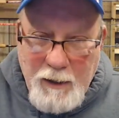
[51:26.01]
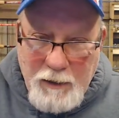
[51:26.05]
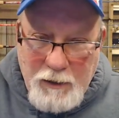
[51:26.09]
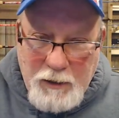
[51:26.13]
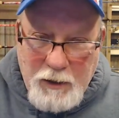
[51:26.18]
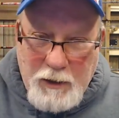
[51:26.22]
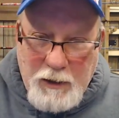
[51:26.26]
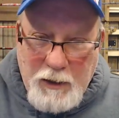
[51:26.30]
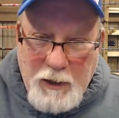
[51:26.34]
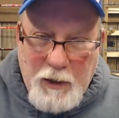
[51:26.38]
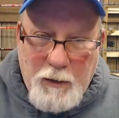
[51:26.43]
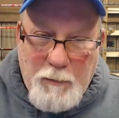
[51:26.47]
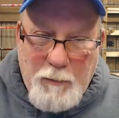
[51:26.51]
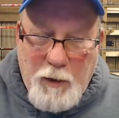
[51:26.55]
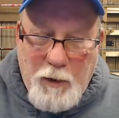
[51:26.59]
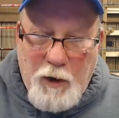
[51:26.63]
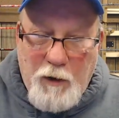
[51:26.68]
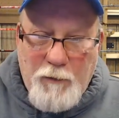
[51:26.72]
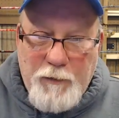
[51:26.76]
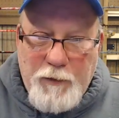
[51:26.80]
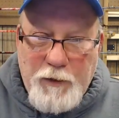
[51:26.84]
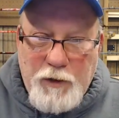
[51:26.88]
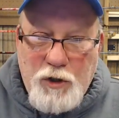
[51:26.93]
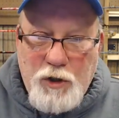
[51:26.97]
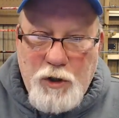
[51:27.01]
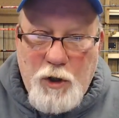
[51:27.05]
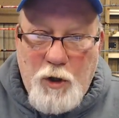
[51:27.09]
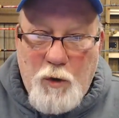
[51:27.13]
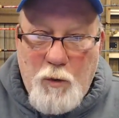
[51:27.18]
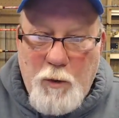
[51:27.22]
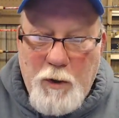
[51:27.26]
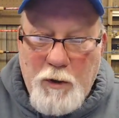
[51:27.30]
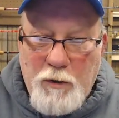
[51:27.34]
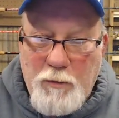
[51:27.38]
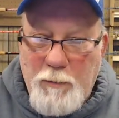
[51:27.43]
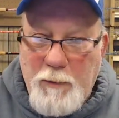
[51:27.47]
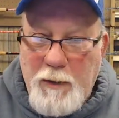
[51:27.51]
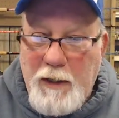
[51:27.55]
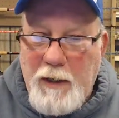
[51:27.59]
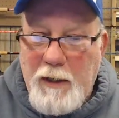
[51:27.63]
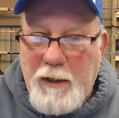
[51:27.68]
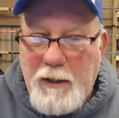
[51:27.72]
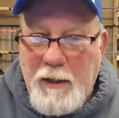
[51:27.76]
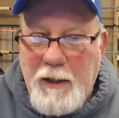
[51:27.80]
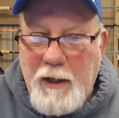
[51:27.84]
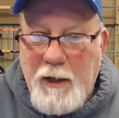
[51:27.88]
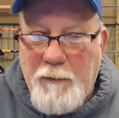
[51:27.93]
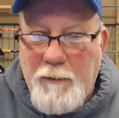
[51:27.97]
to get them on the show with me
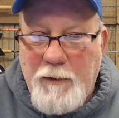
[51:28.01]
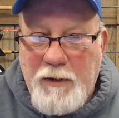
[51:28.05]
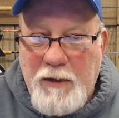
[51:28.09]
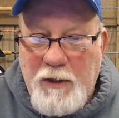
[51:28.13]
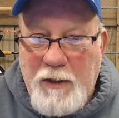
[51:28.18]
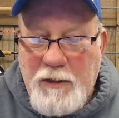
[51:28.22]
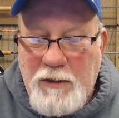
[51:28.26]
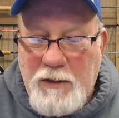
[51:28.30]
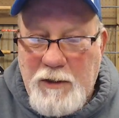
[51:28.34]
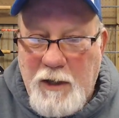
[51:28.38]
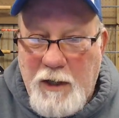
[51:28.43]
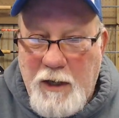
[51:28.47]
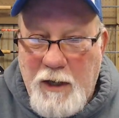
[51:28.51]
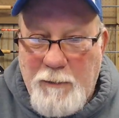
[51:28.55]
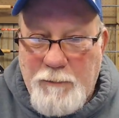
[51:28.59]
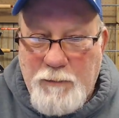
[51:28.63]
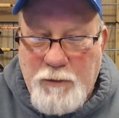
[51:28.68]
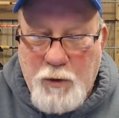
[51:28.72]
and get everything set up.